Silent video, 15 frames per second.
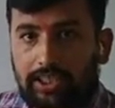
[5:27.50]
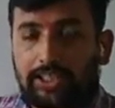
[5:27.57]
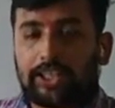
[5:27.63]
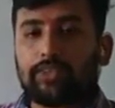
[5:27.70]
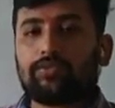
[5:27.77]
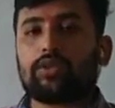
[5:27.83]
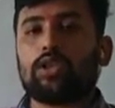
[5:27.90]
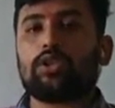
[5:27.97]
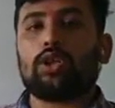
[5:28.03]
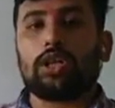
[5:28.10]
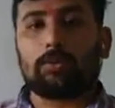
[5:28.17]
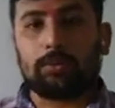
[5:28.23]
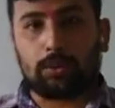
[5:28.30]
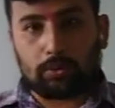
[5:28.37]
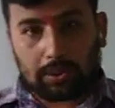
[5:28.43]
If you are not
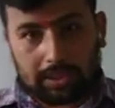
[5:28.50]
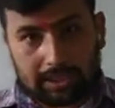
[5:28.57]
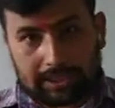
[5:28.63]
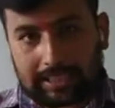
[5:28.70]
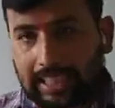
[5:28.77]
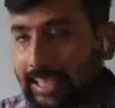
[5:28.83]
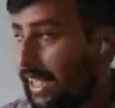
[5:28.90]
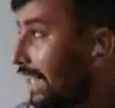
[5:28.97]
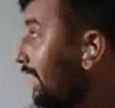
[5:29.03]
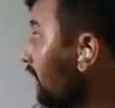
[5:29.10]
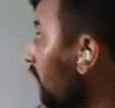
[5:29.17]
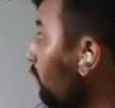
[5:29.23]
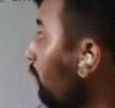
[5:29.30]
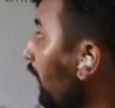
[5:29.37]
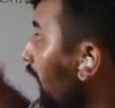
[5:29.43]
able to understand, let's
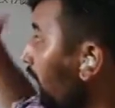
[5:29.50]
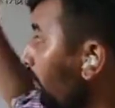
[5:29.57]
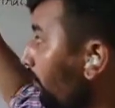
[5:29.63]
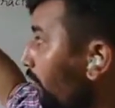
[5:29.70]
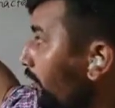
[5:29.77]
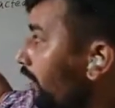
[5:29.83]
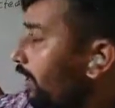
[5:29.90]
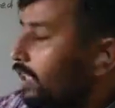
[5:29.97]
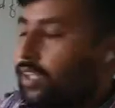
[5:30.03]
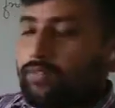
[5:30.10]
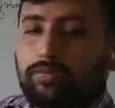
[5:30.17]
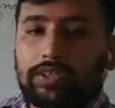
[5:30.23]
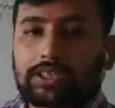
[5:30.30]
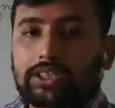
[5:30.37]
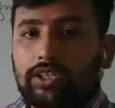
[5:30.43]
begin.
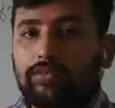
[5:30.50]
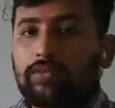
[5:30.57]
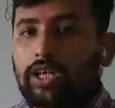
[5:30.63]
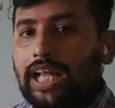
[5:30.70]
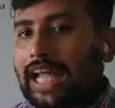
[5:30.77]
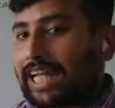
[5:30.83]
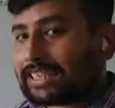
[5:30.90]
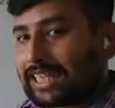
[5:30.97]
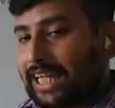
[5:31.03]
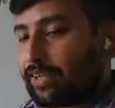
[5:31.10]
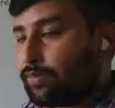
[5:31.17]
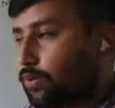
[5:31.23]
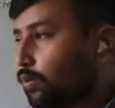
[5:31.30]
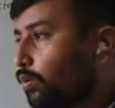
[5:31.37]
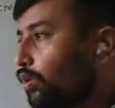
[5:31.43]
First of all, as I
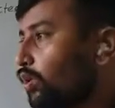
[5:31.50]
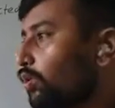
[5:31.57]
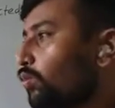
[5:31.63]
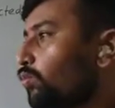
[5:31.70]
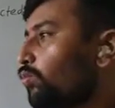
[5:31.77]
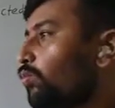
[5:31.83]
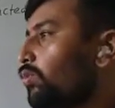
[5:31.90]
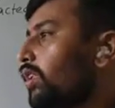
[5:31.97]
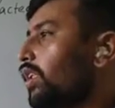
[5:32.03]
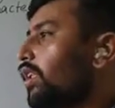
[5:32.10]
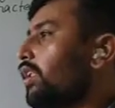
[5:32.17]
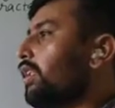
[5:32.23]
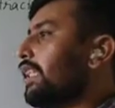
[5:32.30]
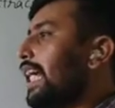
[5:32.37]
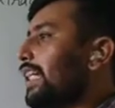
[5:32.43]
have told you,
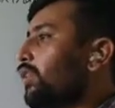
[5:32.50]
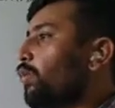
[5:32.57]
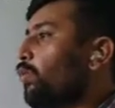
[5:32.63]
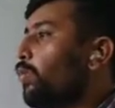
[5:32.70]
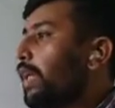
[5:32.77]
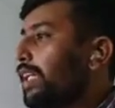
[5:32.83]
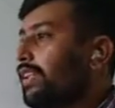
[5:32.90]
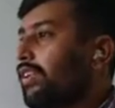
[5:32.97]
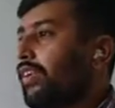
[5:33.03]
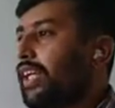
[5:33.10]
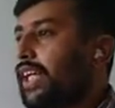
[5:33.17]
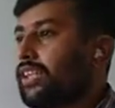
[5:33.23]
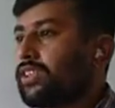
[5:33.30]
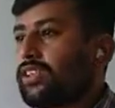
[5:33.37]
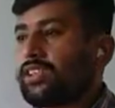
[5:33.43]
that when the
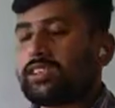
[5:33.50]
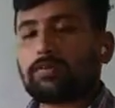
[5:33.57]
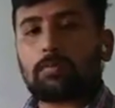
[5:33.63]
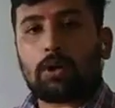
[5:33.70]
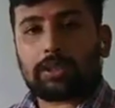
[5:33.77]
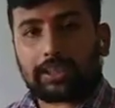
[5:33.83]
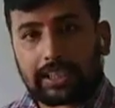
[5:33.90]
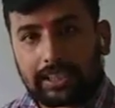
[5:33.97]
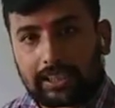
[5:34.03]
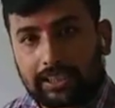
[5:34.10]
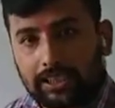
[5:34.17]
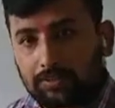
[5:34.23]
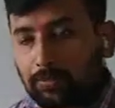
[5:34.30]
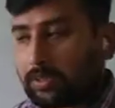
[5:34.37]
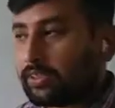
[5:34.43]
reaction is
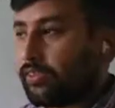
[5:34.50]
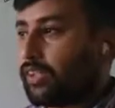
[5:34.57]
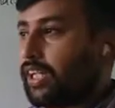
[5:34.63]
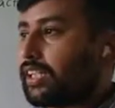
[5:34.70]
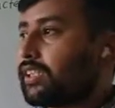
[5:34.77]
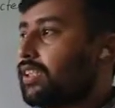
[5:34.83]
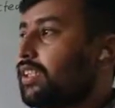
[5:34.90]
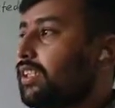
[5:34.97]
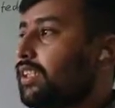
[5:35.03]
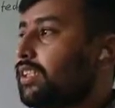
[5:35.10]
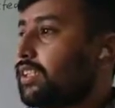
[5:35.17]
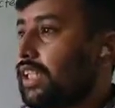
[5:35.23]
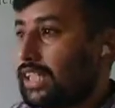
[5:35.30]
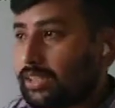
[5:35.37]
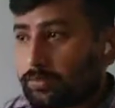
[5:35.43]
spontaneous, when the reaction is
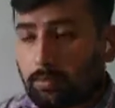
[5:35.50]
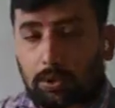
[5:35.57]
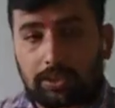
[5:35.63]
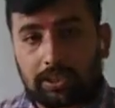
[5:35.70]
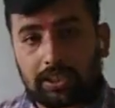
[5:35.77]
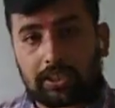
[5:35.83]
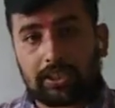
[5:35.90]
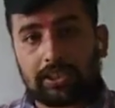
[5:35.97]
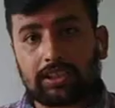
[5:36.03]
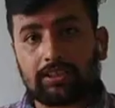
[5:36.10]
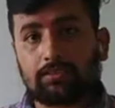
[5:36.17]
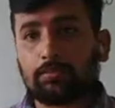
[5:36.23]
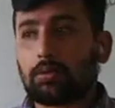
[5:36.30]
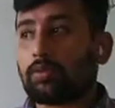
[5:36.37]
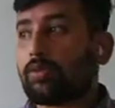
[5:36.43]
non-spontaneous,
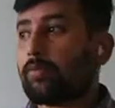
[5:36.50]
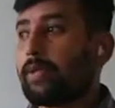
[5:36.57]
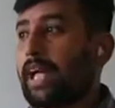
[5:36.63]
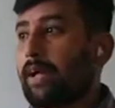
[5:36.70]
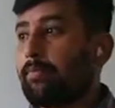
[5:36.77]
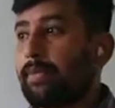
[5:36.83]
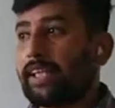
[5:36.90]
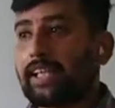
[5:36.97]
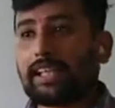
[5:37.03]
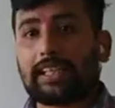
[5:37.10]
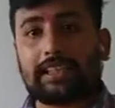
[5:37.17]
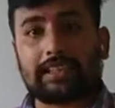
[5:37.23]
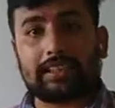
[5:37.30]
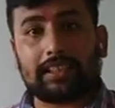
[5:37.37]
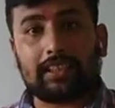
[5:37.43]
what will be happening
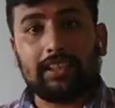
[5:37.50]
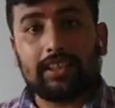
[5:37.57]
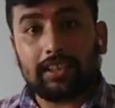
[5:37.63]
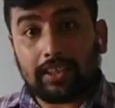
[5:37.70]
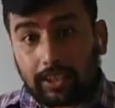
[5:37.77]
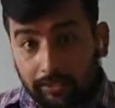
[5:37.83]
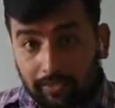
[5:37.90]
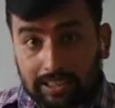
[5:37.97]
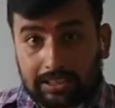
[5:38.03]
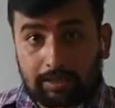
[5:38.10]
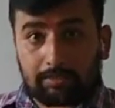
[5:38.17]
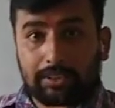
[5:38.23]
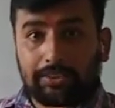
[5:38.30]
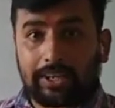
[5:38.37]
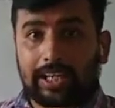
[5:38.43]
in the
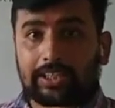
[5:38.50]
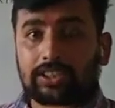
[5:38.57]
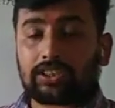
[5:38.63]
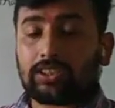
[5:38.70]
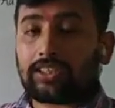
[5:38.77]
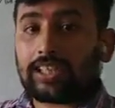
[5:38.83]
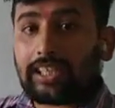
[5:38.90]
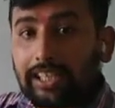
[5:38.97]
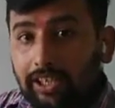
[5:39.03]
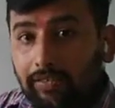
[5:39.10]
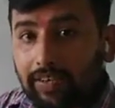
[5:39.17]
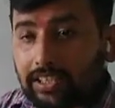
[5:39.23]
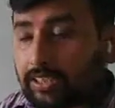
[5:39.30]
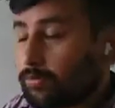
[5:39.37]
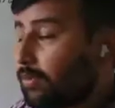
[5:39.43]
reversible reaction,
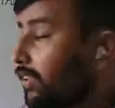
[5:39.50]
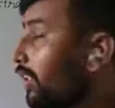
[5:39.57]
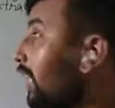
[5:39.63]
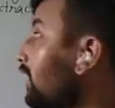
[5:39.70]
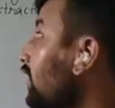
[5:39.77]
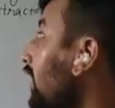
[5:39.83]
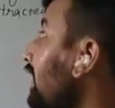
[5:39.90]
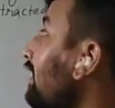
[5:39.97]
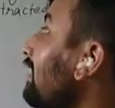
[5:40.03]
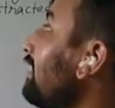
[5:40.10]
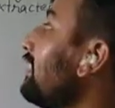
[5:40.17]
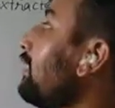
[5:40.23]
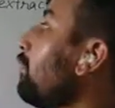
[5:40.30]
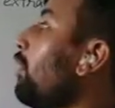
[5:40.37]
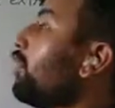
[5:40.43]
irreversible reaction, and this is
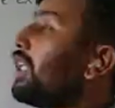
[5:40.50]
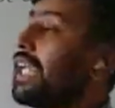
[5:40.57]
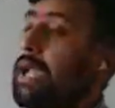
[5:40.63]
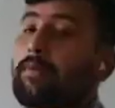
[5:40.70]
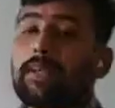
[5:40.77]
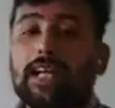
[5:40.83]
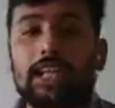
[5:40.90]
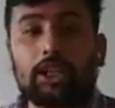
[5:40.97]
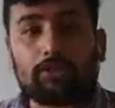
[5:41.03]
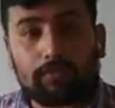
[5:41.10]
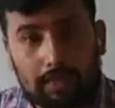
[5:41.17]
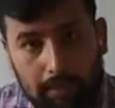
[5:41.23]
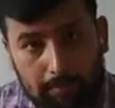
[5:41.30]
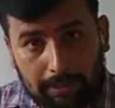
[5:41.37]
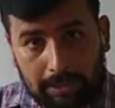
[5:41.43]
about the chemical
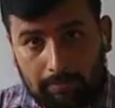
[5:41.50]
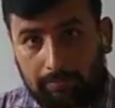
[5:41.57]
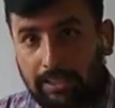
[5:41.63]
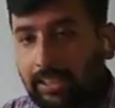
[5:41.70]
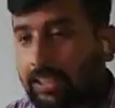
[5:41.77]
equilibrium.